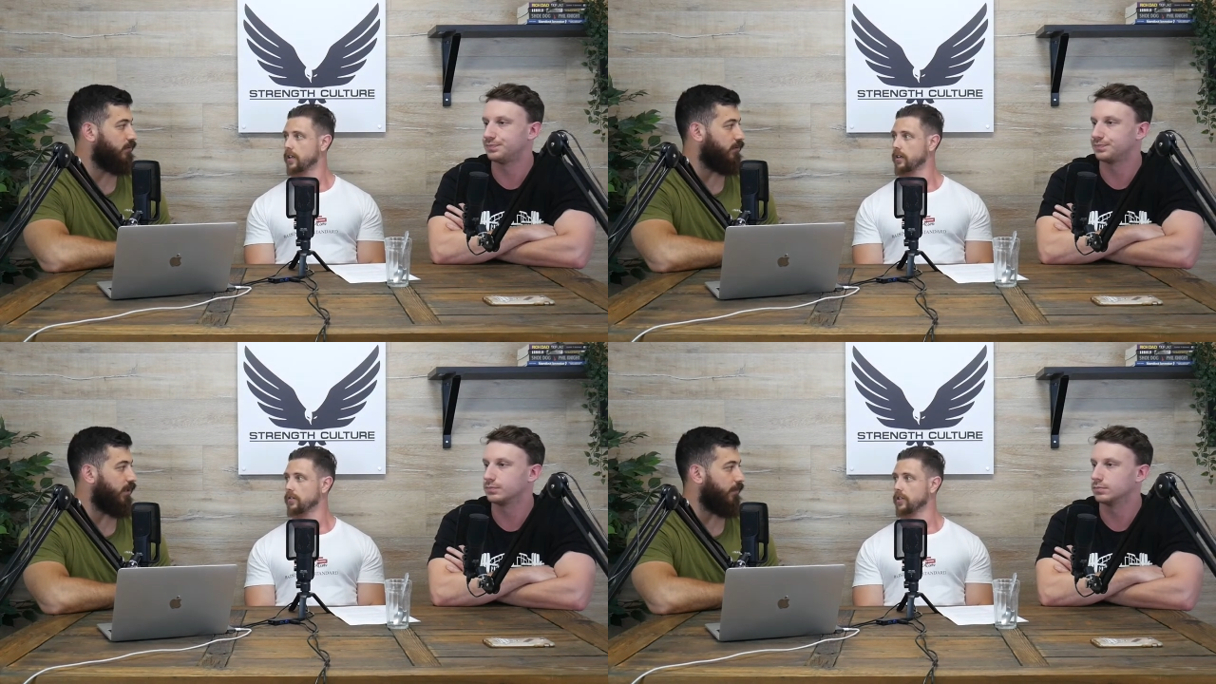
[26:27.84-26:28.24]

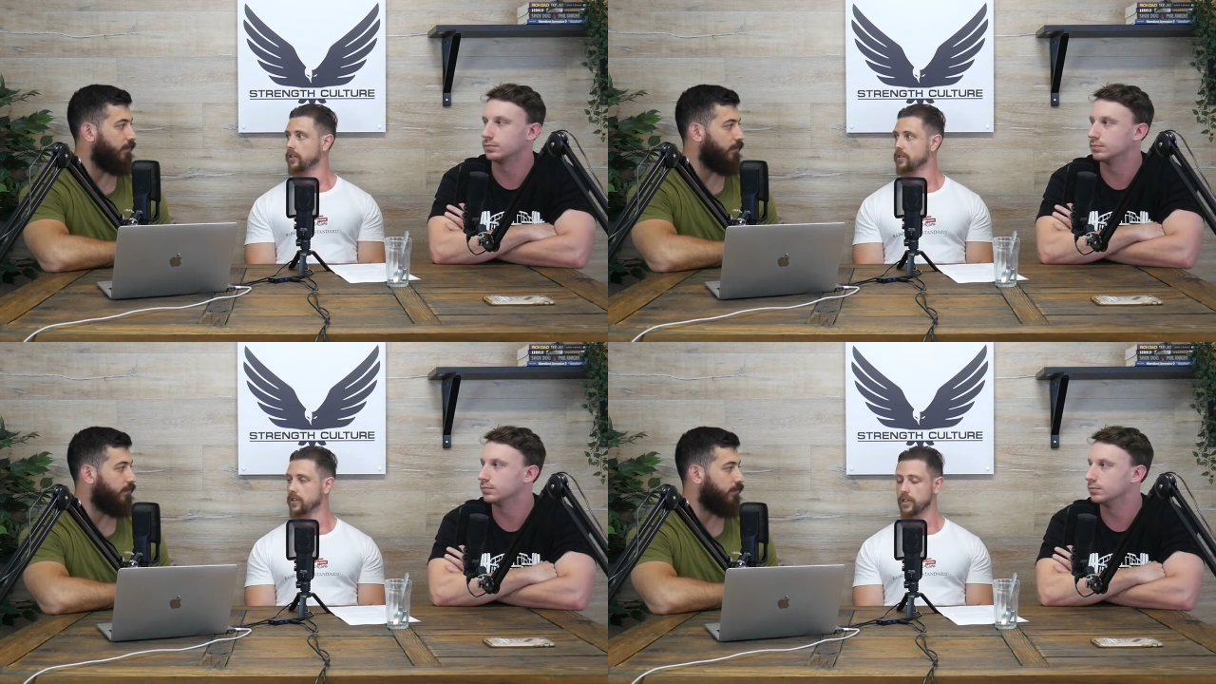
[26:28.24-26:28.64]
Speaker 1: uh, yep. you know
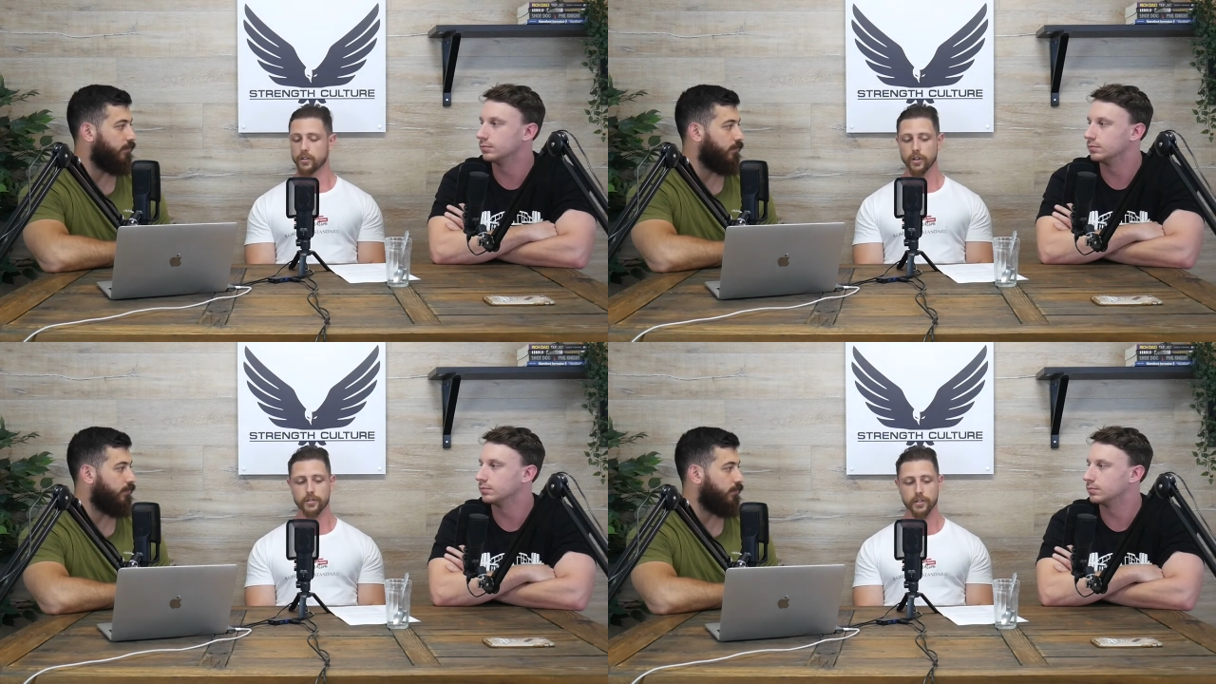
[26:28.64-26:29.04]
you see
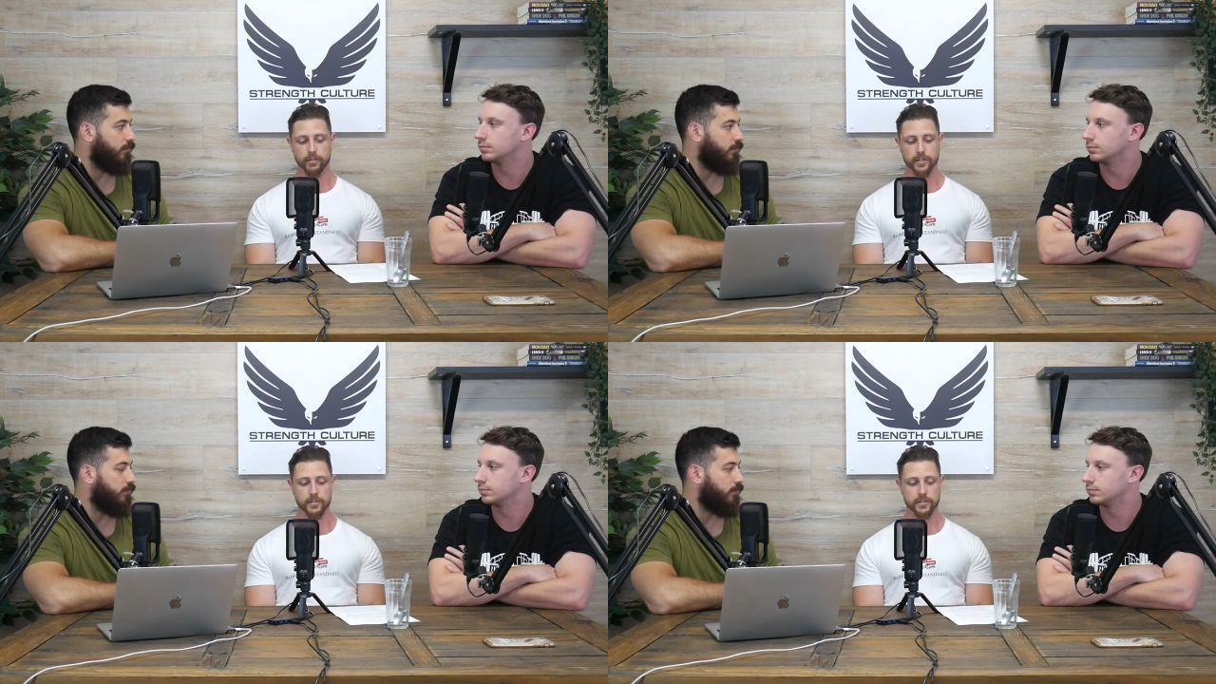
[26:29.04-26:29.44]
girth
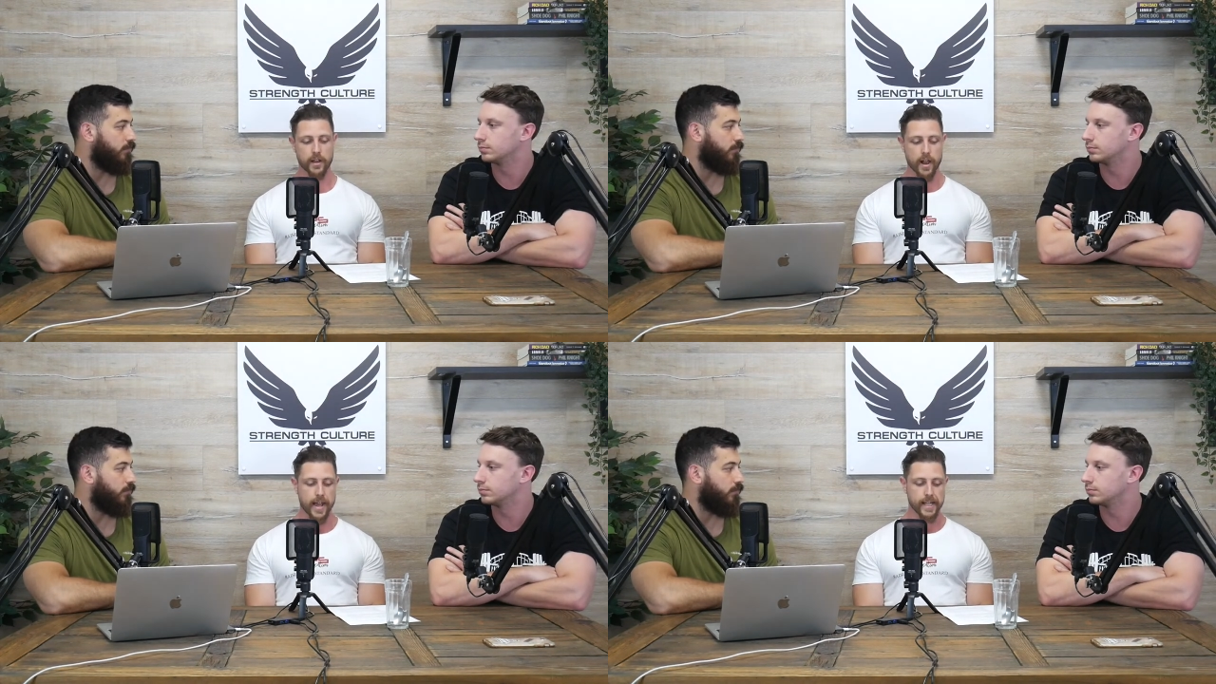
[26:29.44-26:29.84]
increases.
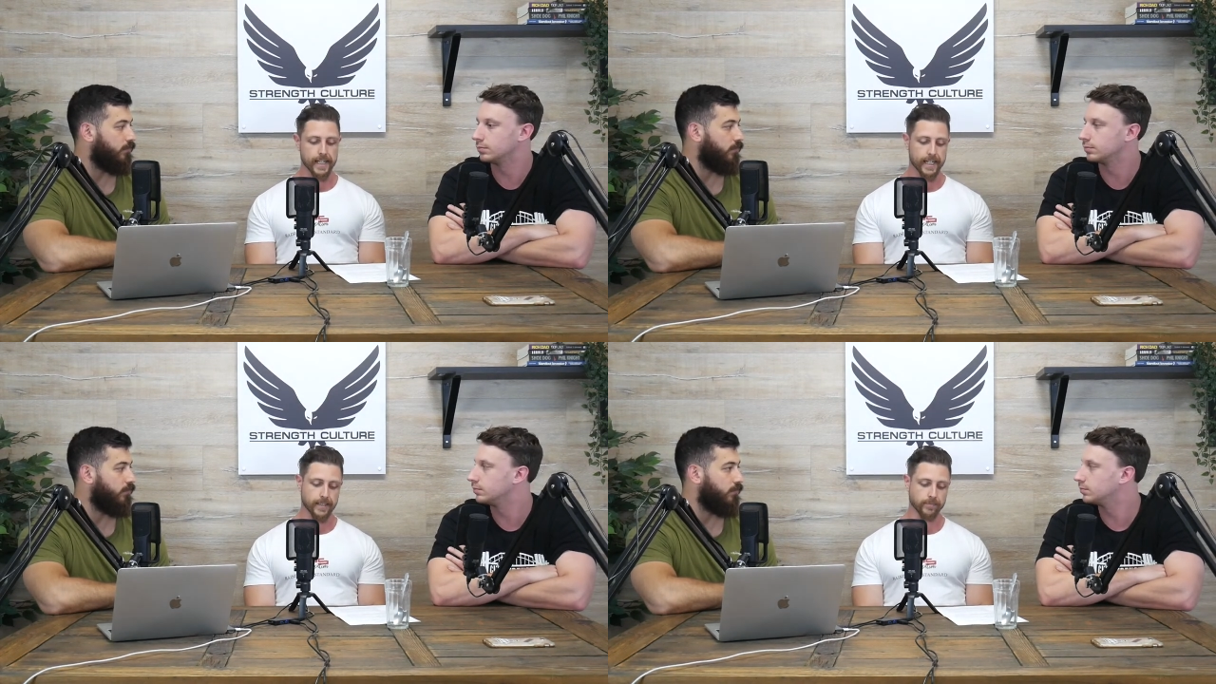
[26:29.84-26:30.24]

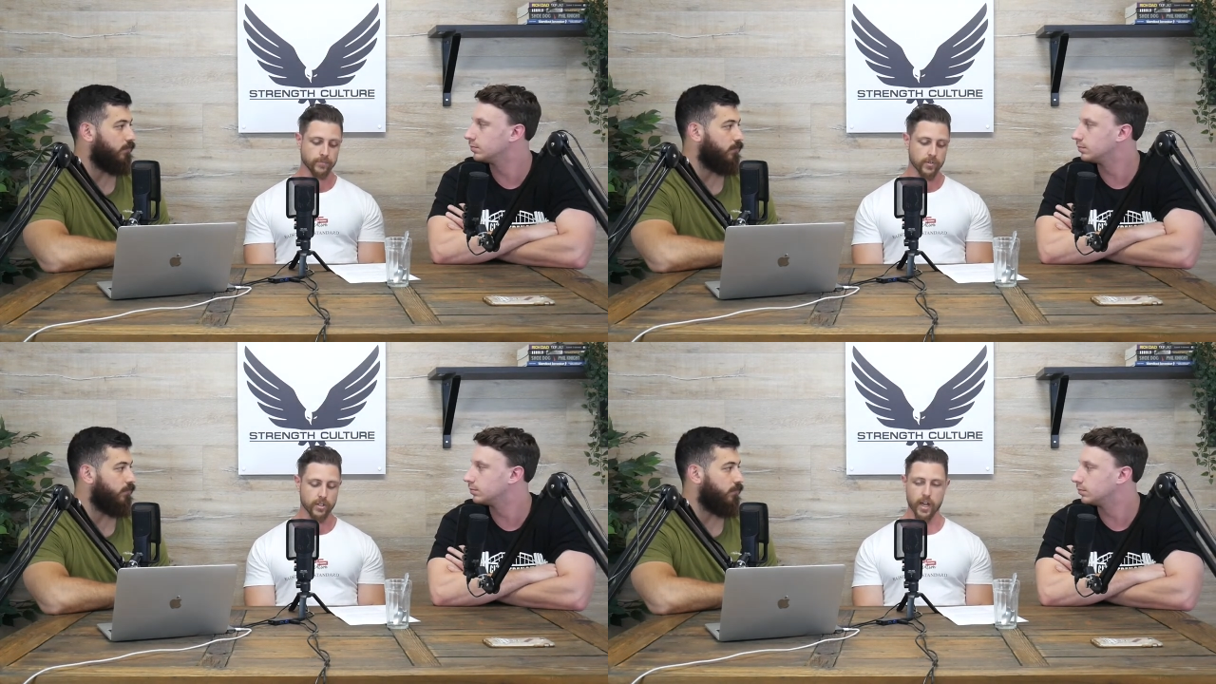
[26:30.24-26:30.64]

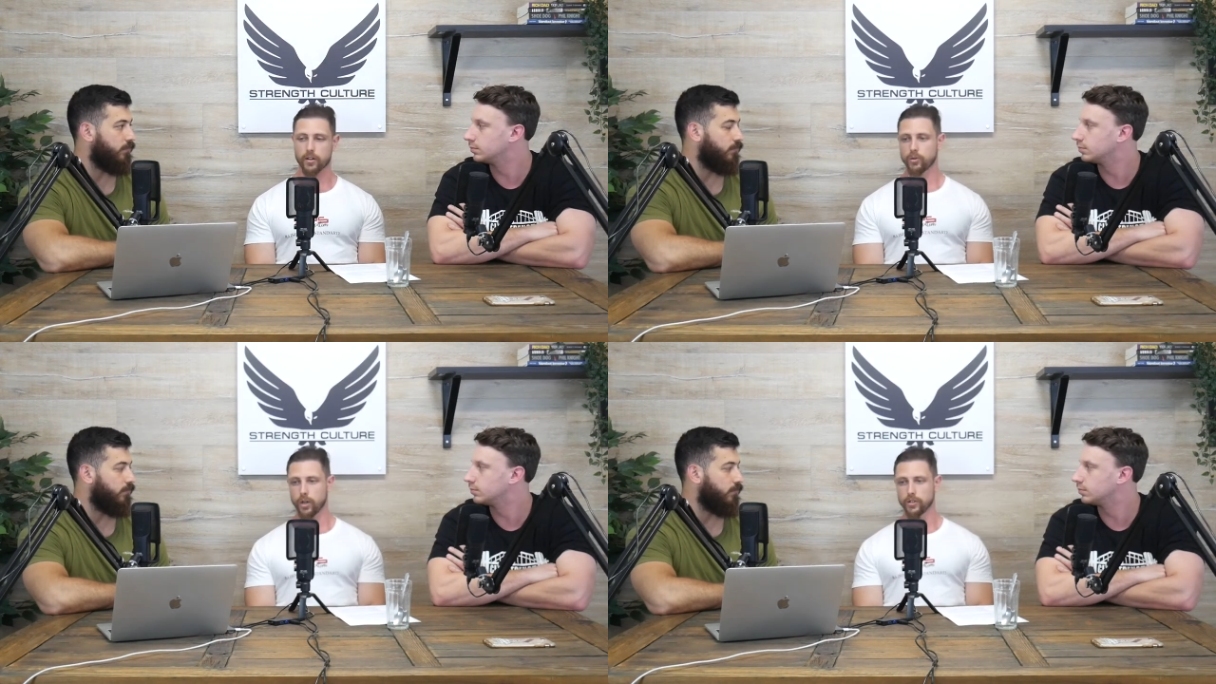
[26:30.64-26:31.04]
Um, so yeah,
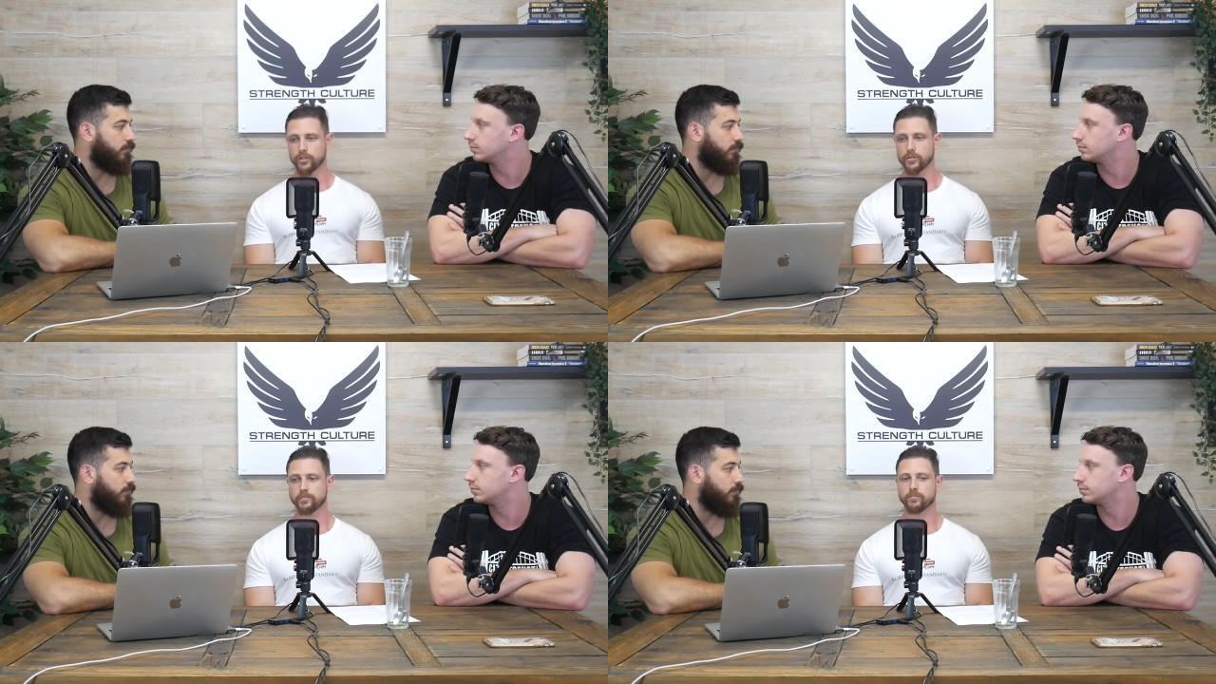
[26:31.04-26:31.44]

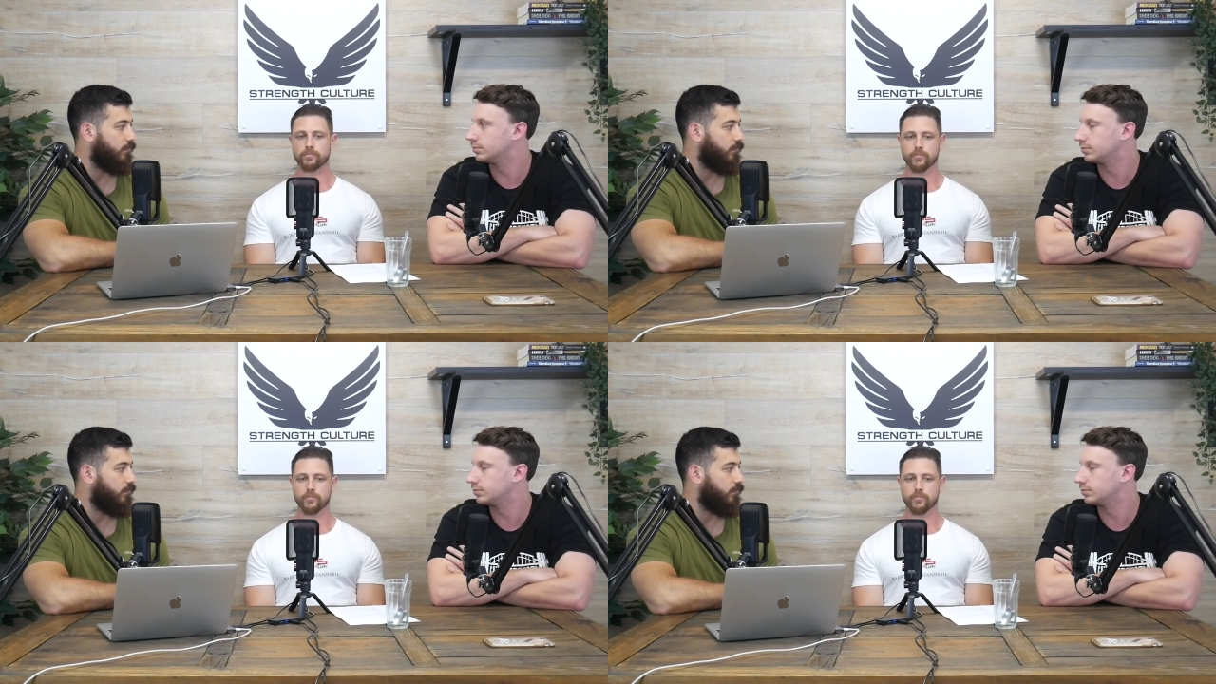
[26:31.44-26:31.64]
quads,